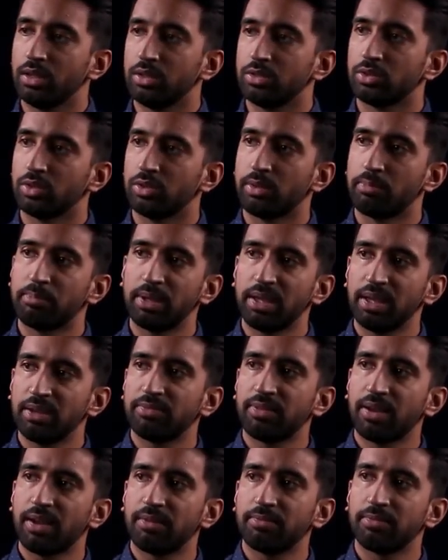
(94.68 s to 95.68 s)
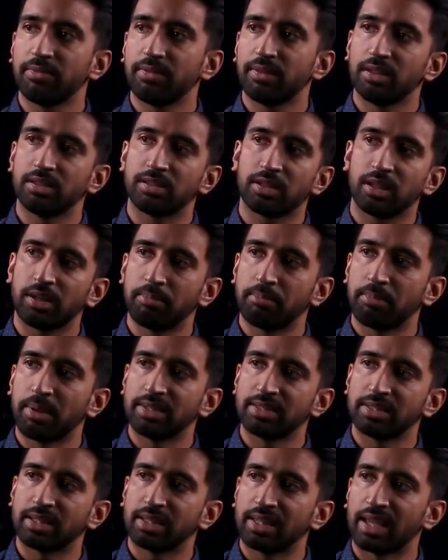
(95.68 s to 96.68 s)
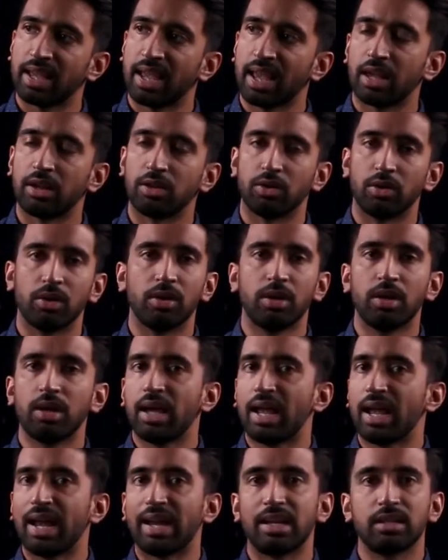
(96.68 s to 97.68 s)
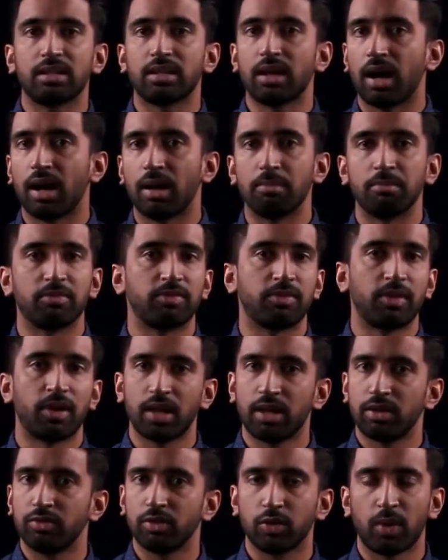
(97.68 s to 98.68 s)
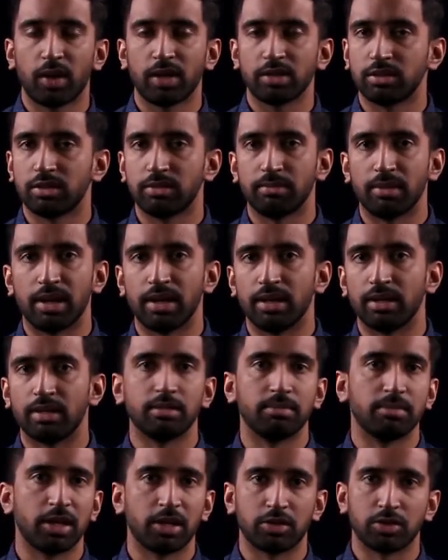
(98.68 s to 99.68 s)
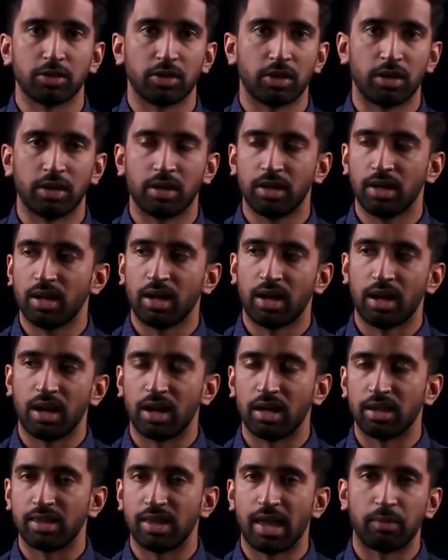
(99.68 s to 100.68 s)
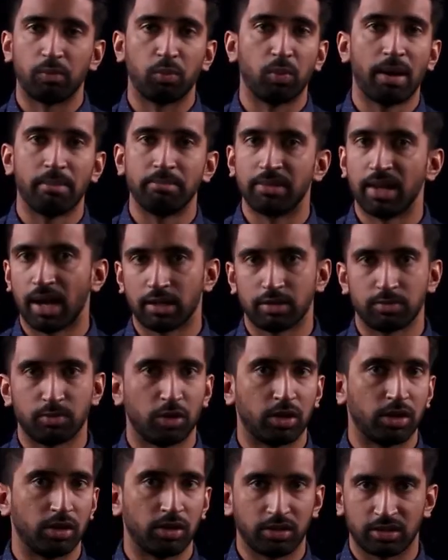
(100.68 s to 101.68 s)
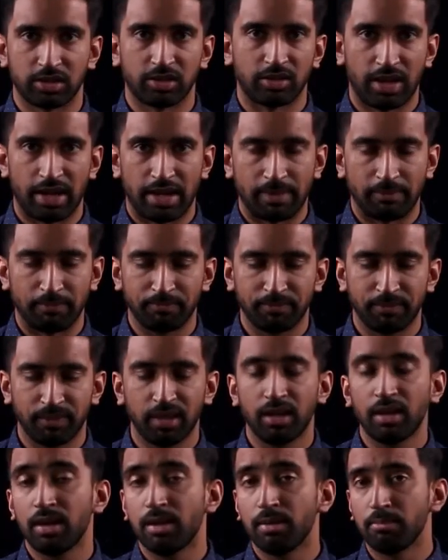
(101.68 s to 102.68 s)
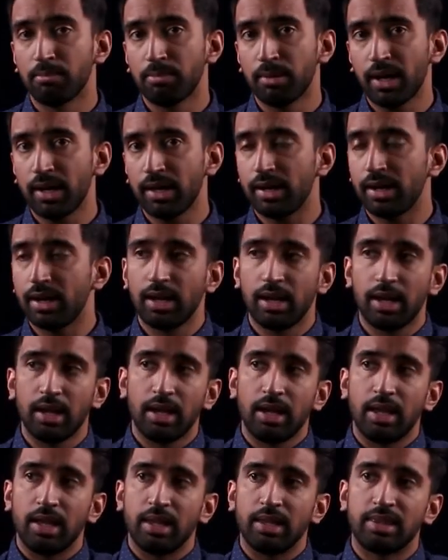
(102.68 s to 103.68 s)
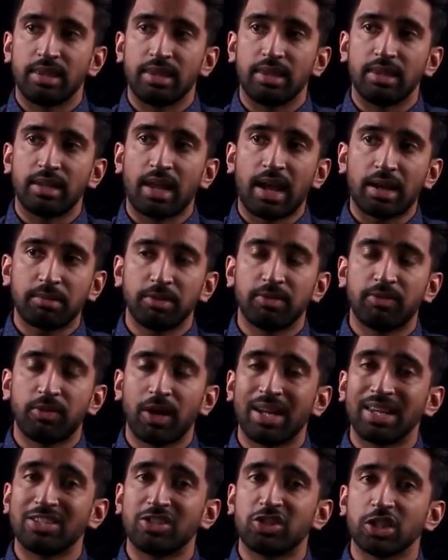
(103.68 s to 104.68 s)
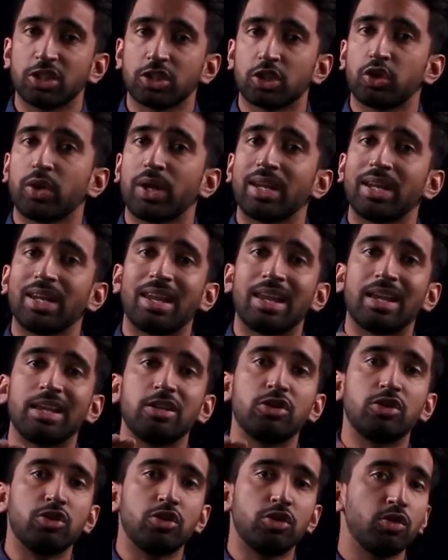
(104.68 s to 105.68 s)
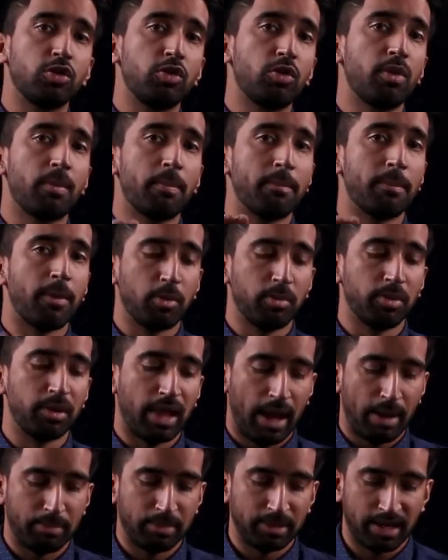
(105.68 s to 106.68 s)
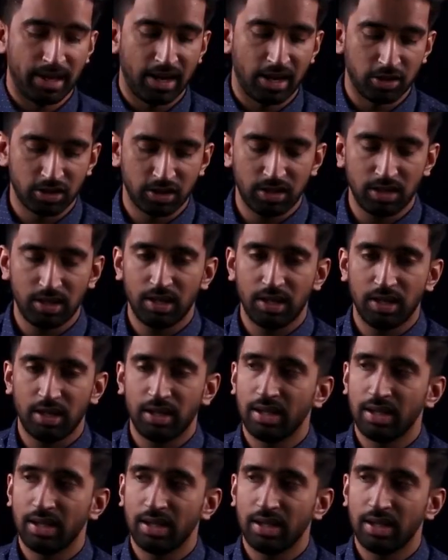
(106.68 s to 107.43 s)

So the BFF is going to basically handle any time front-end requests are made to make sure that web dashboard looks great. But Acme Freight has just created a new mobile application